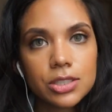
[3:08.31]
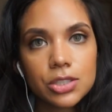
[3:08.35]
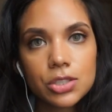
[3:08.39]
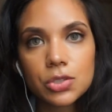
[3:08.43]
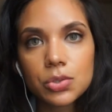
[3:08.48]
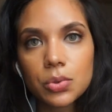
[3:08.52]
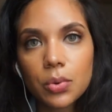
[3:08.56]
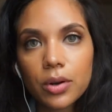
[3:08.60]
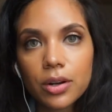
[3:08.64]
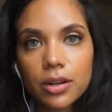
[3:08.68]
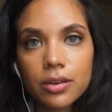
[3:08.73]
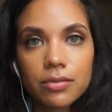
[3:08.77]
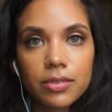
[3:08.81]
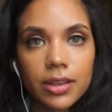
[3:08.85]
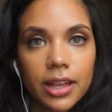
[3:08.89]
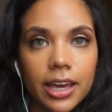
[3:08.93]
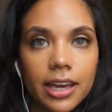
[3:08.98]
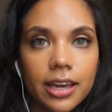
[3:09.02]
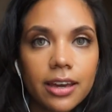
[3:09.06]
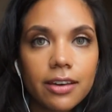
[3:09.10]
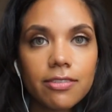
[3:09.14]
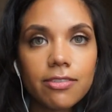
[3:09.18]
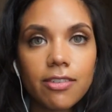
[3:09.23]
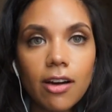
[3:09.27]
sort of
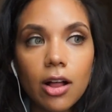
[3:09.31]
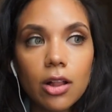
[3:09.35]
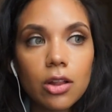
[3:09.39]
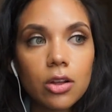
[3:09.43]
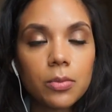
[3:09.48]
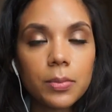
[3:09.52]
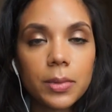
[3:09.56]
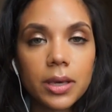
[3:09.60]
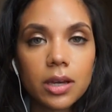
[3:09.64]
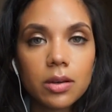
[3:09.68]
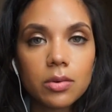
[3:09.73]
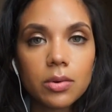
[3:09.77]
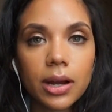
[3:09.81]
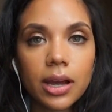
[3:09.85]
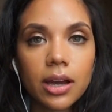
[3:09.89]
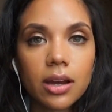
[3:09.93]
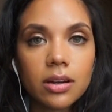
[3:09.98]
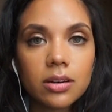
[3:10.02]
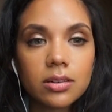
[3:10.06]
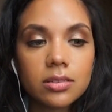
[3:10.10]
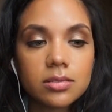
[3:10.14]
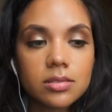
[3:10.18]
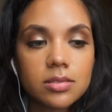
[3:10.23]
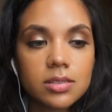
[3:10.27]
like follow me
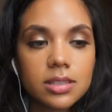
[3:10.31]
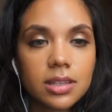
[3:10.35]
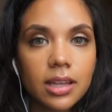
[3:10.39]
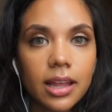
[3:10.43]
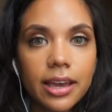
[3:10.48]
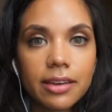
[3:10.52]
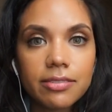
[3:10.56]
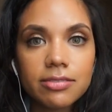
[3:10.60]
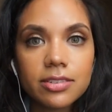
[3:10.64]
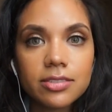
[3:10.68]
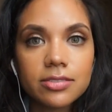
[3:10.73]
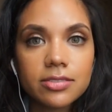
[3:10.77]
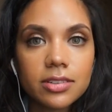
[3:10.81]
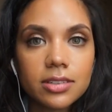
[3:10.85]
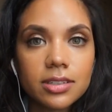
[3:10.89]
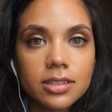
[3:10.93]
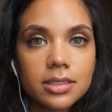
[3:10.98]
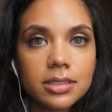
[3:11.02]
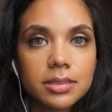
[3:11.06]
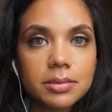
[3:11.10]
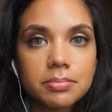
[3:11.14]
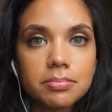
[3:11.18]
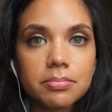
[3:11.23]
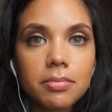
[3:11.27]
around, life of
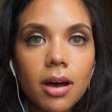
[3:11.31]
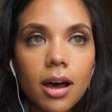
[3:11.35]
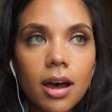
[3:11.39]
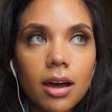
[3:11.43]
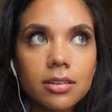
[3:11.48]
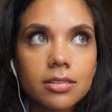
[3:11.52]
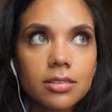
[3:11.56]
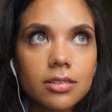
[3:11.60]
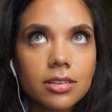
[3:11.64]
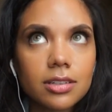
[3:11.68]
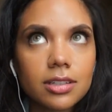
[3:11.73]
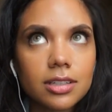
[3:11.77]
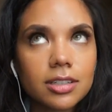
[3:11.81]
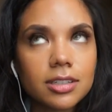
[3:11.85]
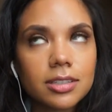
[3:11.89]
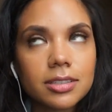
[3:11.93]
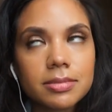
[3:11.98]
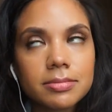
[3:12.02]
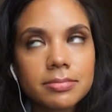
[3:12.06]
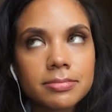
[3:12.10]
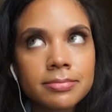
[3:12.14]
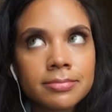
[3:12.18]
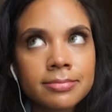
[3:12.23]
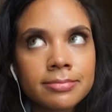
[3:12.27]
a model or